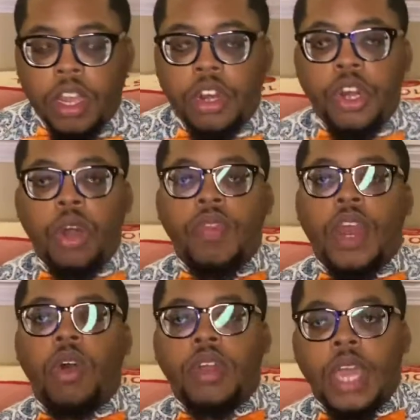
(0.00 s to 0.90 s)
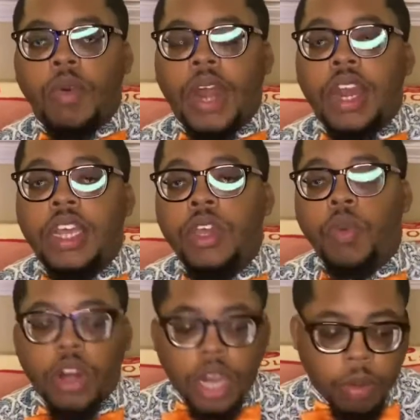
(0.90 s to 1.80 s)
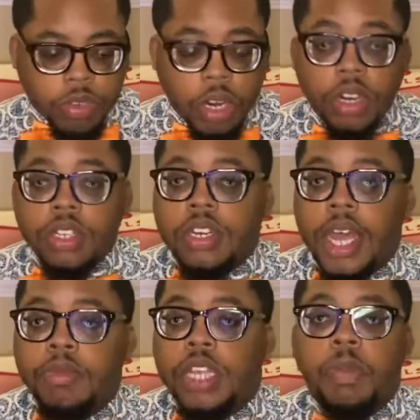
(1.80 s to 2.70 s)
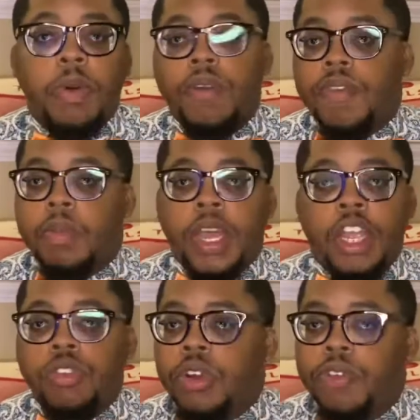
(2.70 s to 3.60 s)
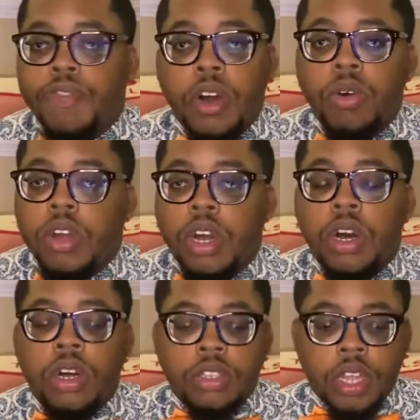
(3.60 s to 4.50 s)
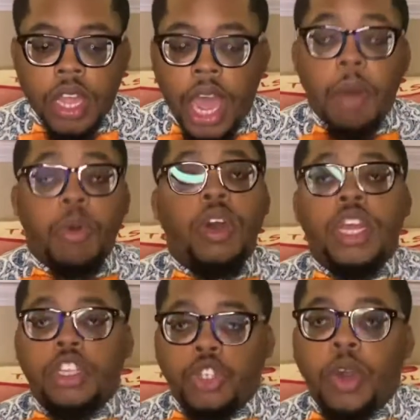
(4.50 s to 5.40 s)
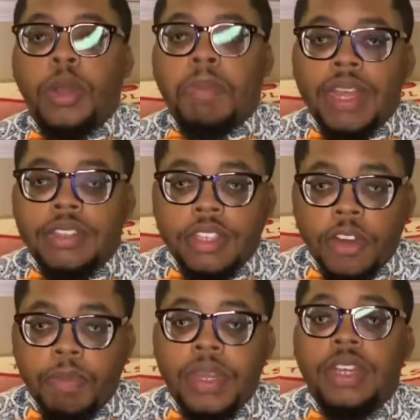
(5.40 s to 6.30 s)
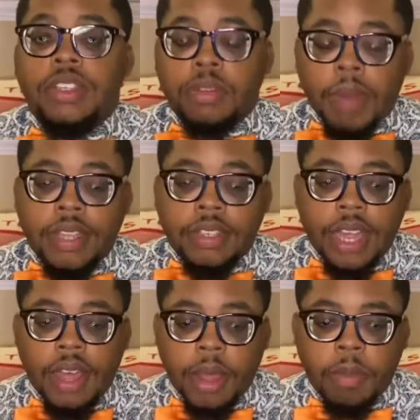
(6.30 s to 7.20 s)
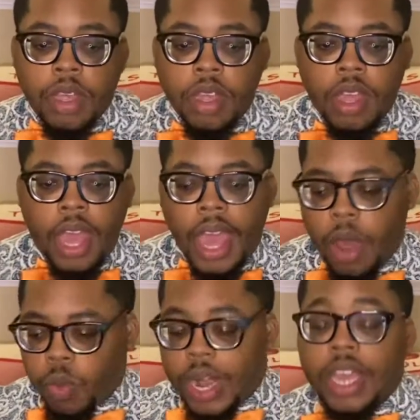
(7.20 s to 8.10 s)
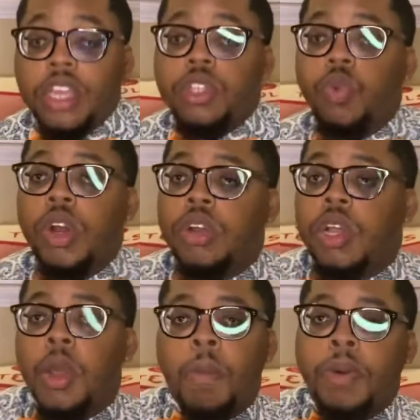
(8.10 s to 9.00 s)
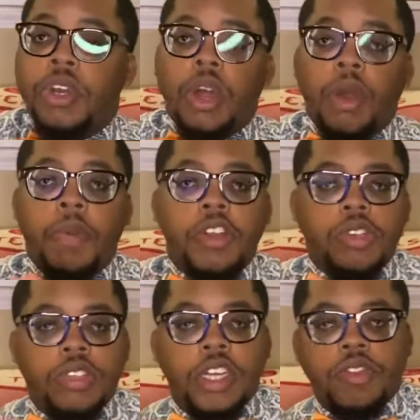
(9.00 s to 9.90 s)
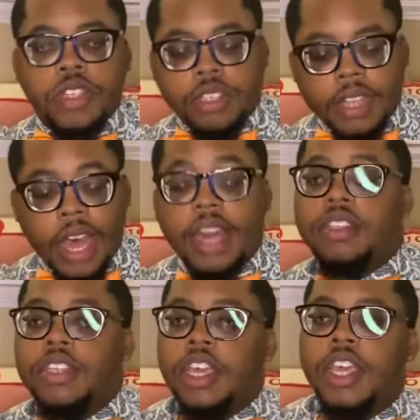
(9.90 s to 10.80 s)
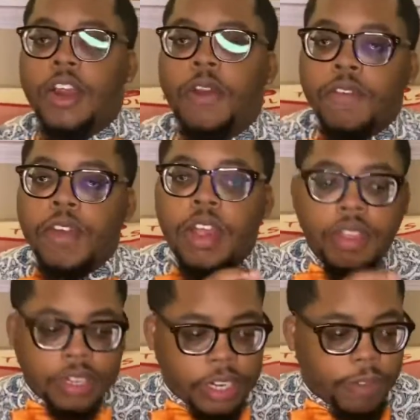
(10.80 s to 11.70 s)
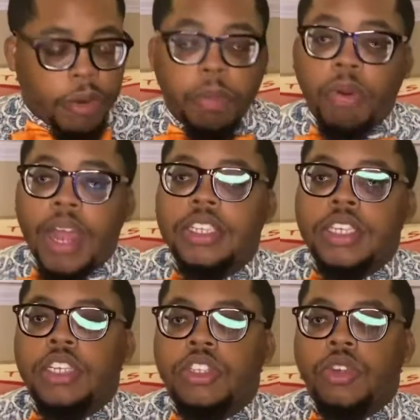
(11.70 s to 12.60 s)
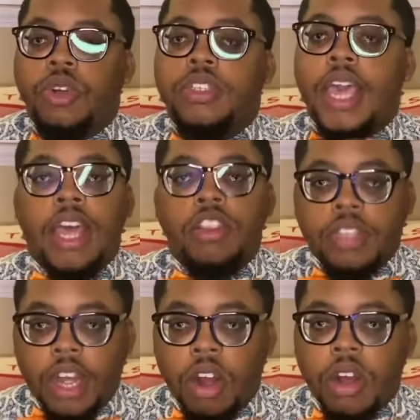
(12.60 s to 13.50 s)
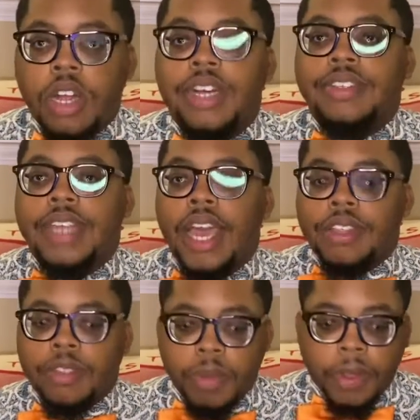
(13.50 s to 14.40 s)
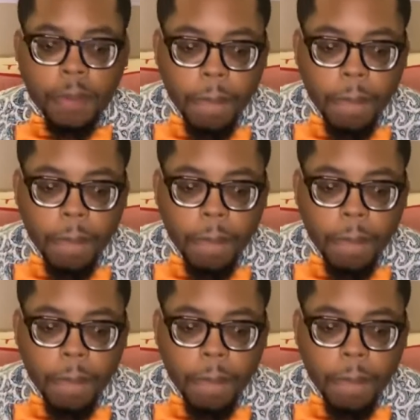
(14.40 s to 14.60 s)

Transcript: Know that, okay, when I leave work, I'm turning this laptop off, I'm not answering no phone calls, I'm going to enjoy myself because it's my time. And when I get to work, putting all personal stuff to the side and take care of the different projects or tasks that are assigned to me.